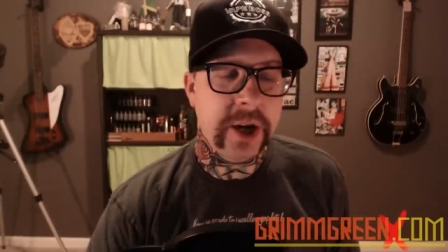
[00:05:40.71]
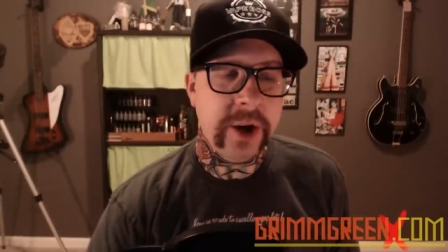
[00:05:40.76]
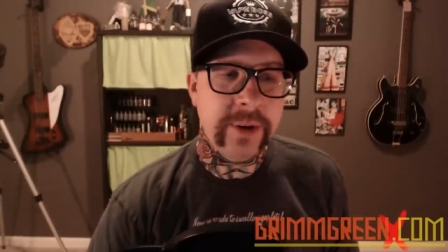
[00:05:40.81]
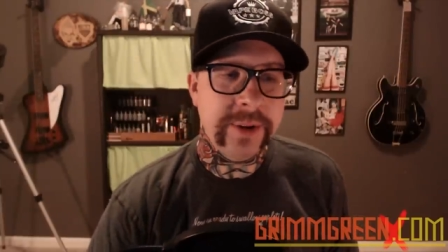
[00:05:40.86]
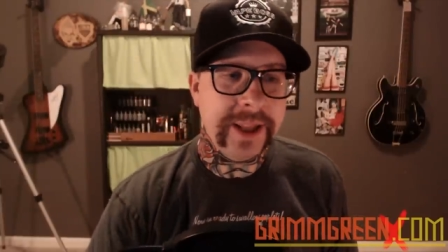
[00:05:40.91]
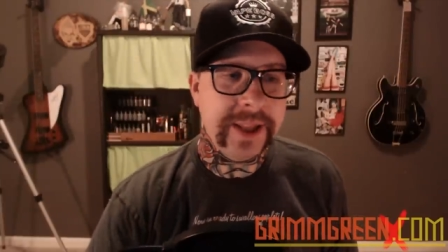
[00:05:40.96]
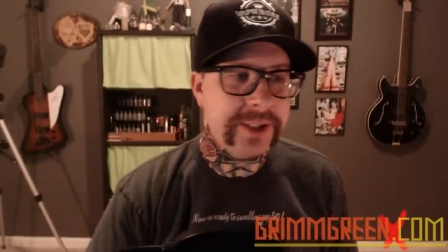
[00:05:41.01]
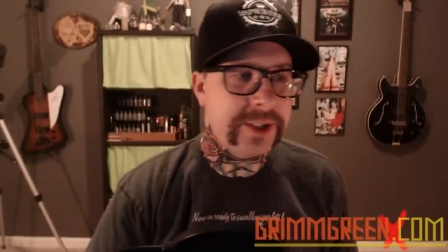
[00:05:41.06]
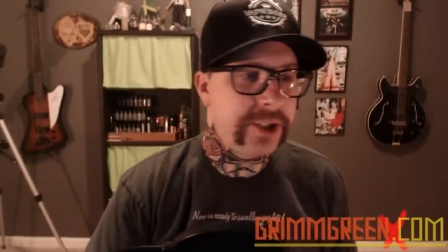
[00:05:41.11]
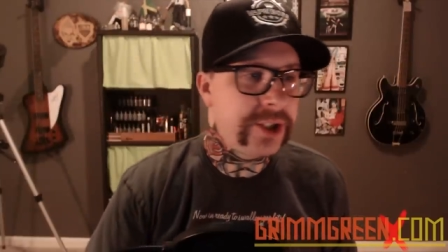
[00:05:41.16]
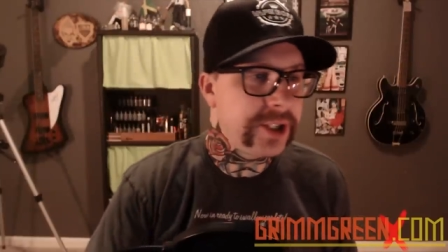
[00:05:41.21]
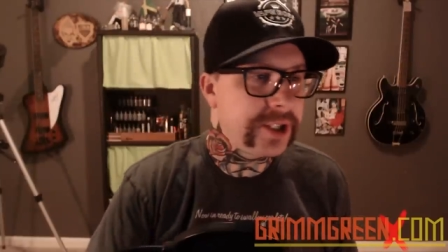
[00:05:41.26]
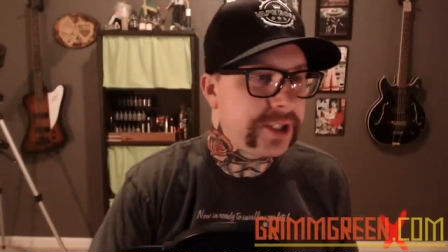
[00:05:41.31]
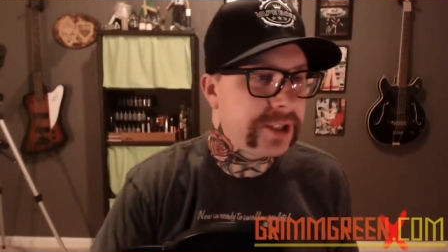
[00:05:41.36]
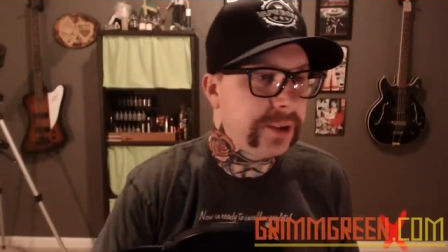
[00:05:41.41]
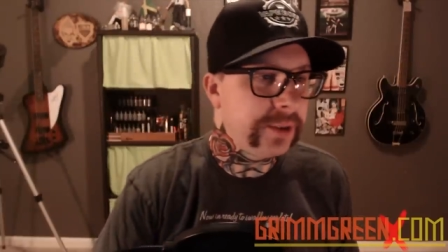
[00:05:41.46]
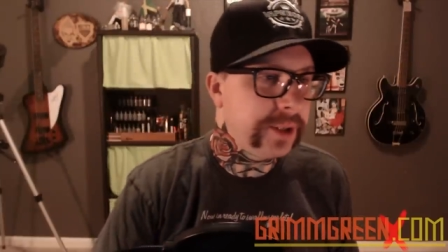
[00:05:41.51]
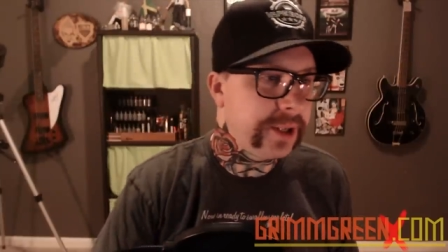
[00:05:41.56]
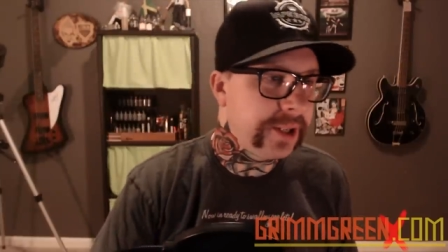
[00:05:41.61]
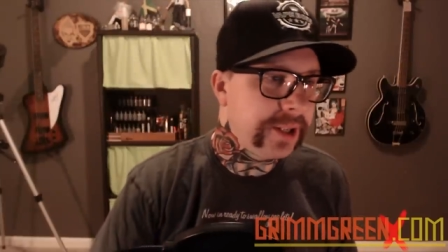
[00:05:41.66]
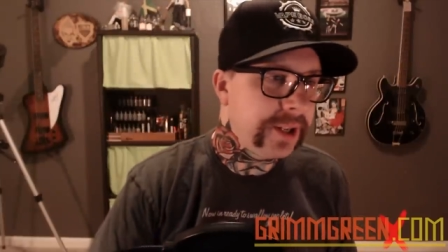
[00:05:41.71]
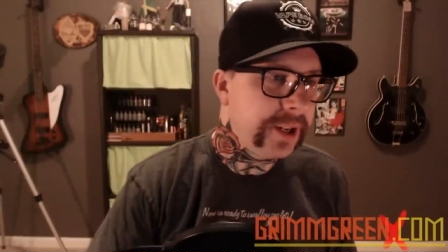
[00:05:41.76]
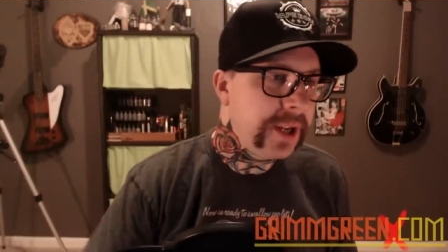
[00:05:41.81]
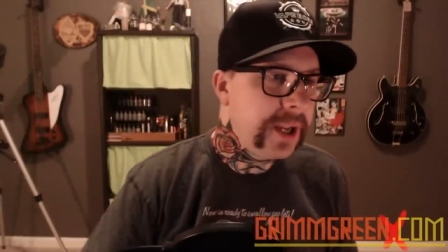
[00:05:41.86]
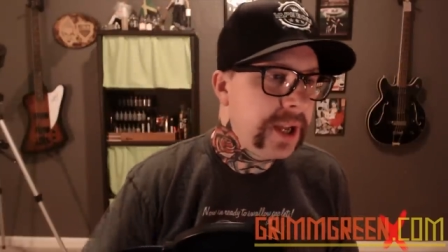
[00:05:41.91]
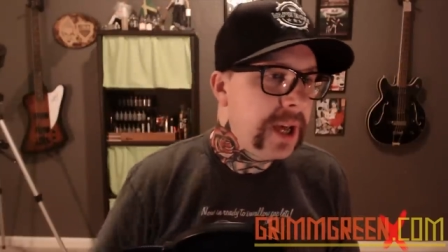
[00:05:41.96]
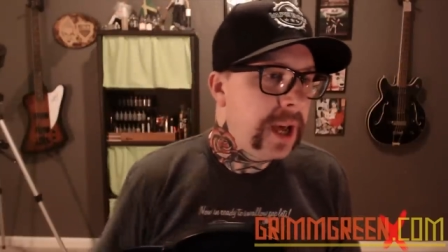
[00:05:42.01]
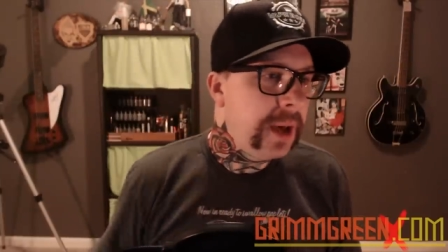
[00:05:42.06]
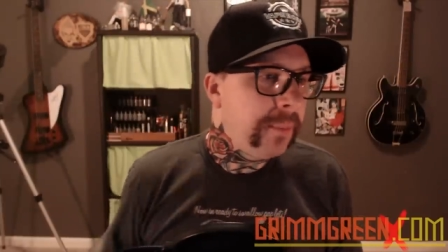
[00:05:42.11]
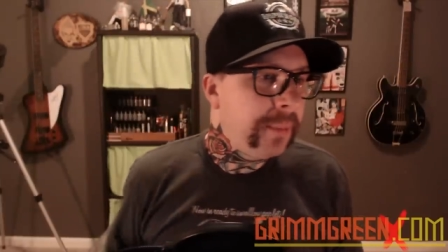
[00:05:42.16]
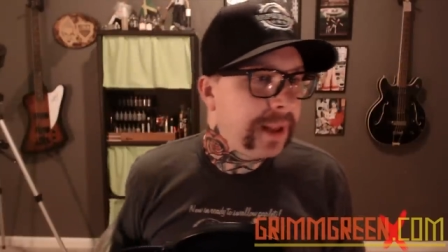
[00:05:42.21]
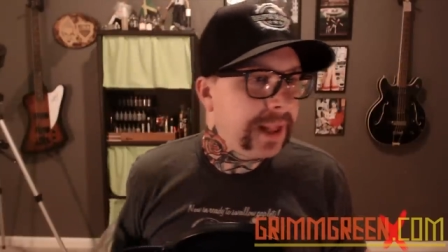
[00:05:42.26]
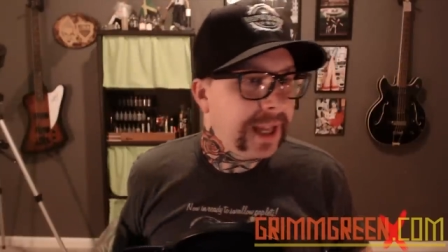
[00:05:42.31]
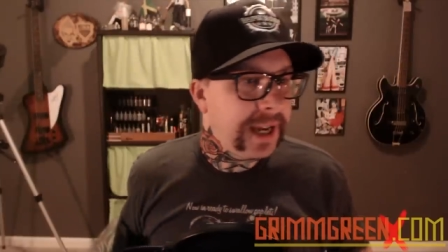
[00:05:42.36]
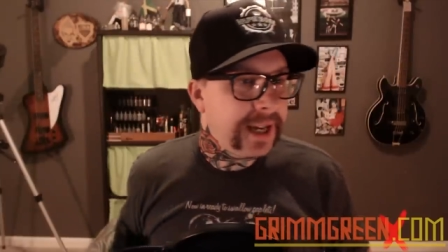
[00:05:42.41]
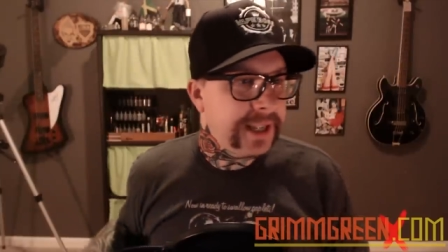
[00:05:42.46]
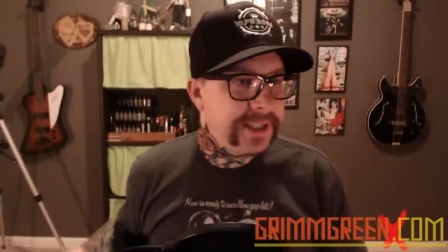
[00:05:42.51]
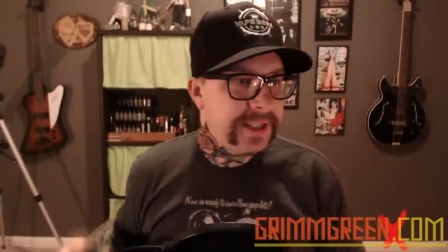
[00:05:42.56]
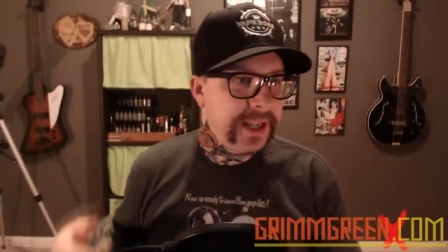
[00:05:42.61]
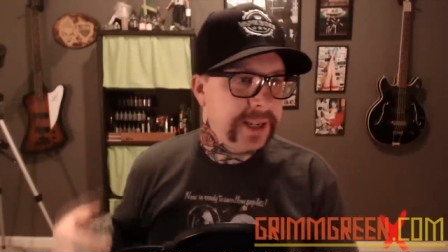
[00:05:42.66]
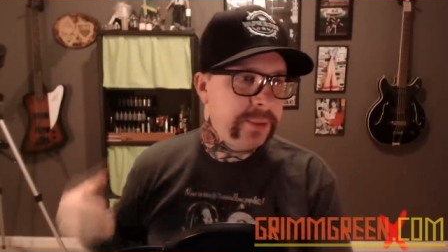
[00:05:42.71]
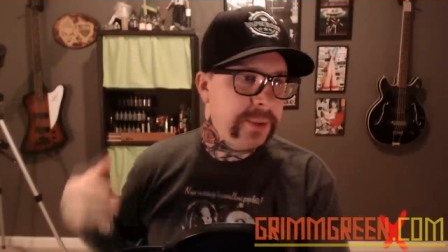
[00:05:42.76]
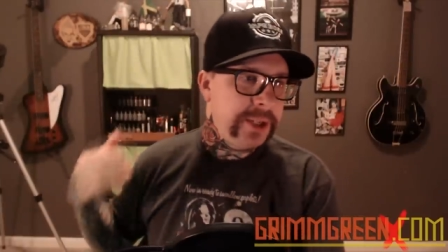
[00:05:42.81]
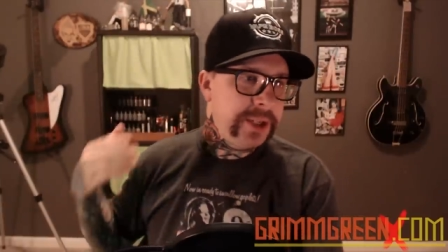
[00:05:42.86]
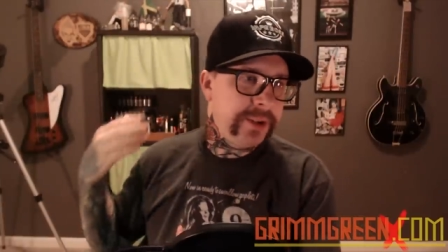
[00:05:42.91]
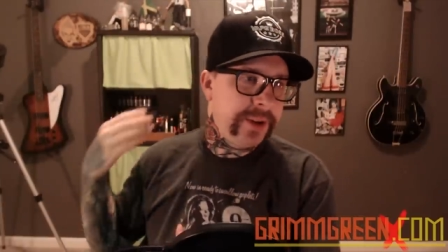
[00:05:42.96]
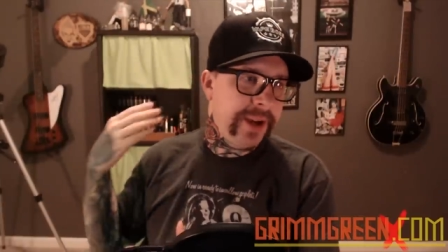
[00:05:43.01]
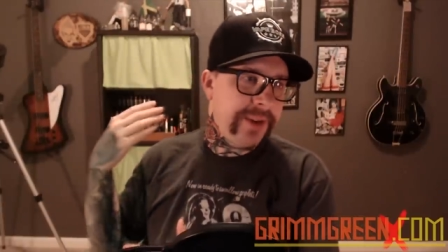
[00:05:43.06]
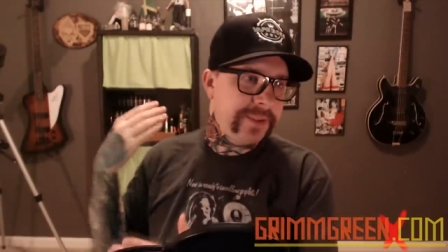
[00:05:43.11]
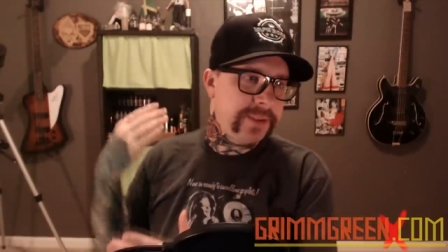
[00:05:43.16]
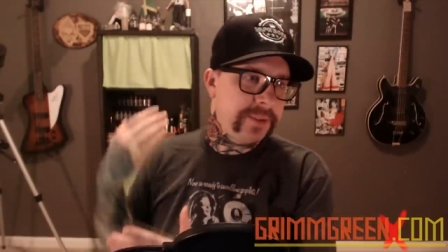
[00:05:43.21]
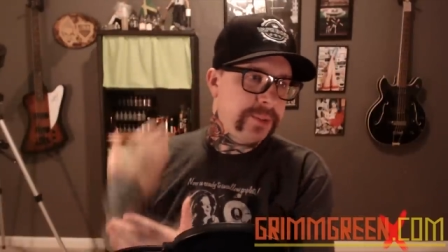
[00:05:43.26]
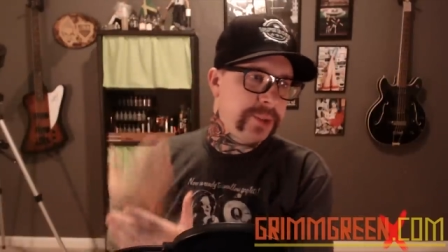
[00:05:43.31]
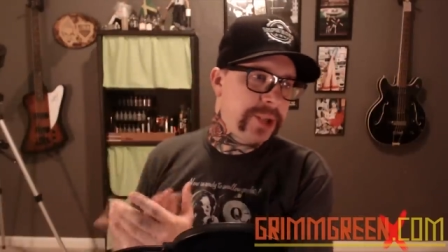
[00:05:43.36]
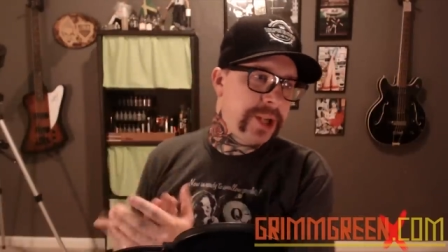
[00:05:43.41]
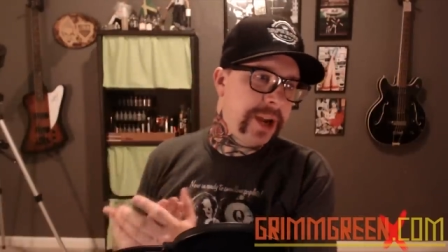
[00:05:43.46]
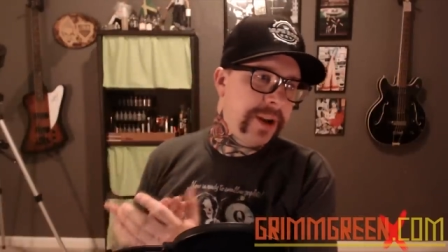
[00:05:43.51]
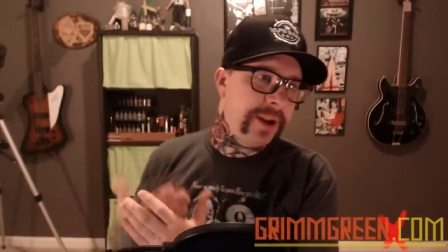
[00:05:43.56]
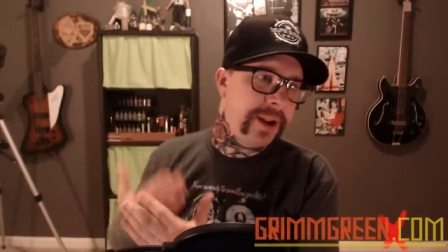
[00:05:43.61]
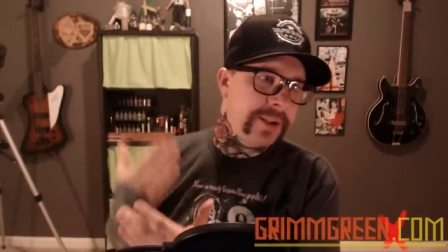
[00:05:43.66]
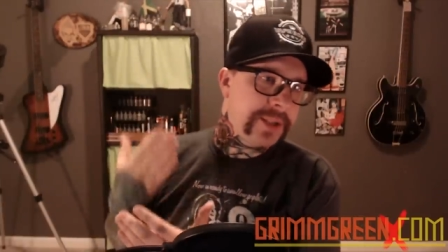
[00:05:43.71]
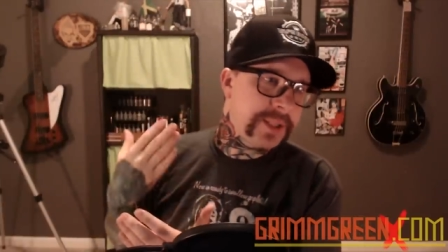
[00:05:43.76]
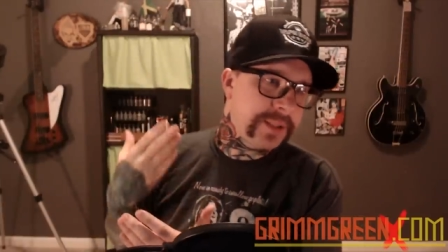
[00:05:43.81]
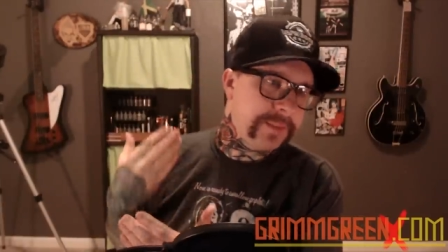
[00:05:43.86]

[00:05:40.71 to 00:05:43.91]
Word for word: Oh, that's just so good. But like I said, we do have some shout outs,